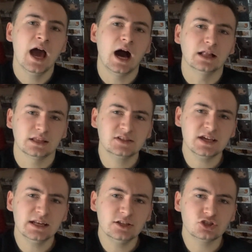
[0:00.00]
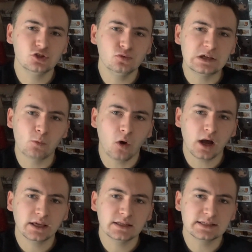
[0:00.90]
let's get into the
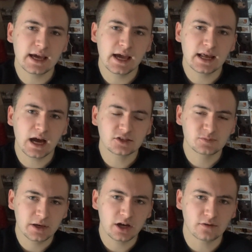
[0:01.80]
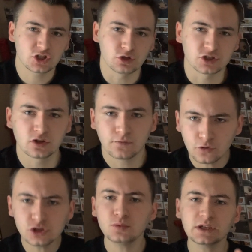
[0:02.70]
Walking Dead spinoff show. So the
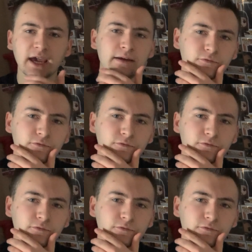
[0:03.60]
first one came